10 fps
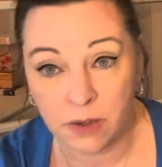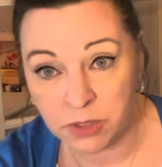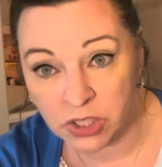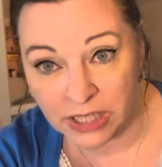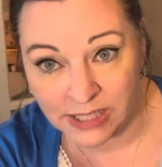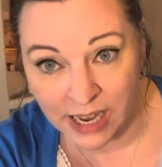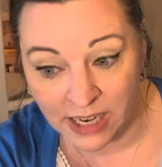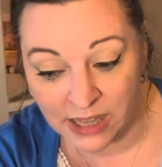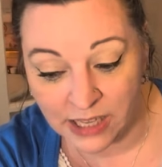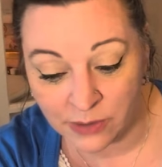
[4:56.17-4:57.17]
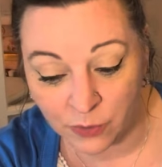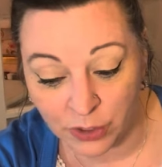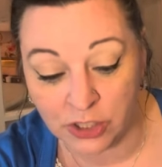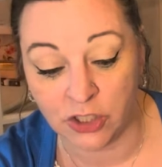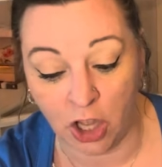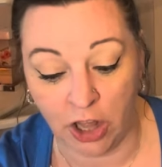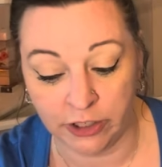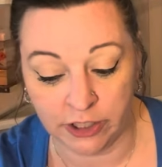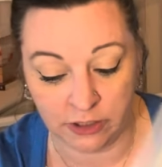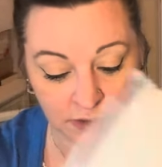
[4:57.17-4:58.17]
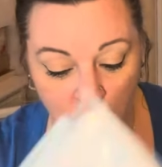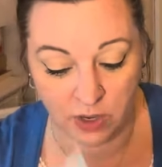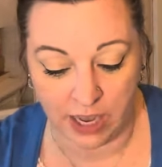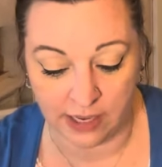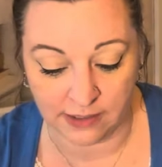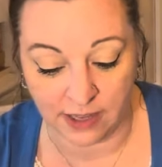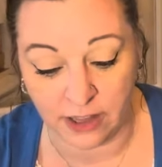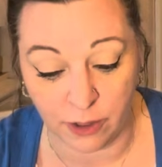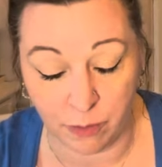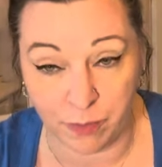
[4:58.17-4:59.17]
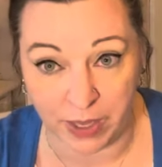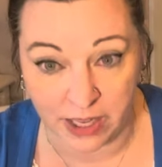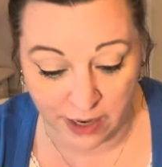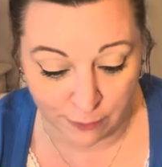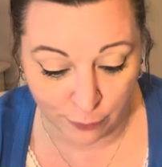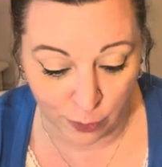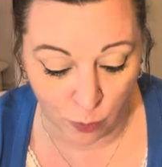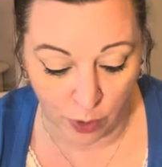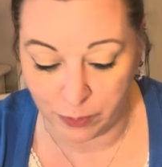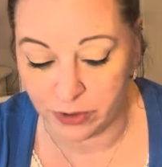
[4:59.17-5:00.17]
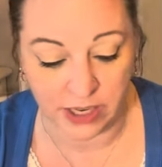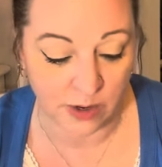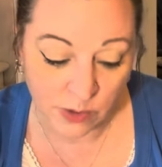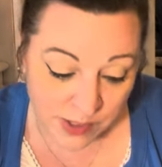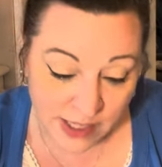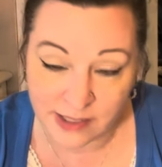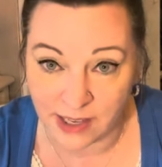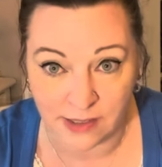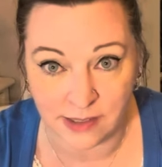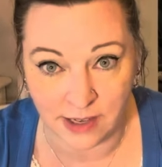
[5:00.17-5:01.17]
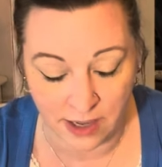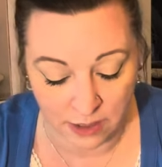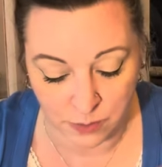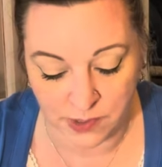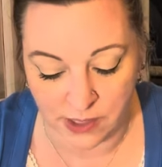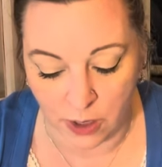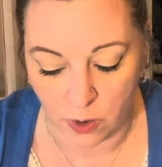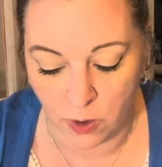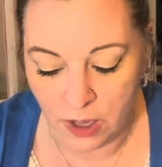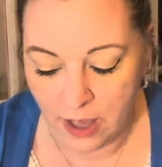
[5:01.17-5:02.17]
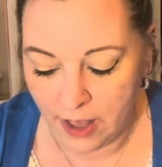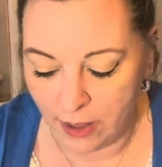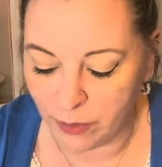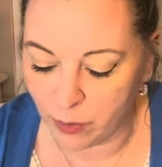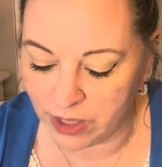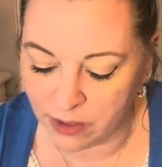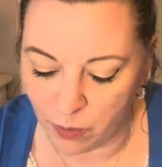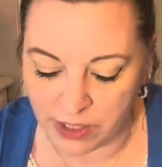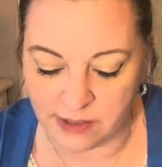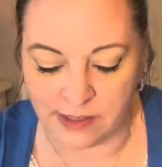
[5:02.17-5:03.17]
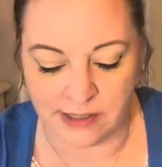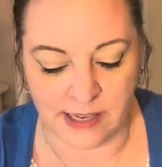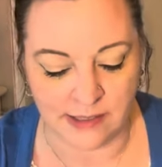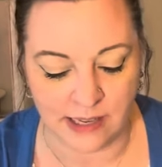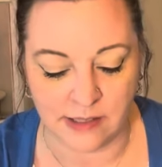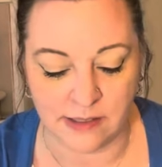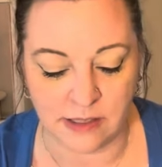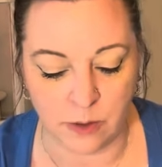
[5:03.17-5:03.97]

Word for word: But you get 10 of these for a dollar, you guys, and they're big enough for warmer. They don't say Scentsy on them. So if you want the ones that say Scentsy,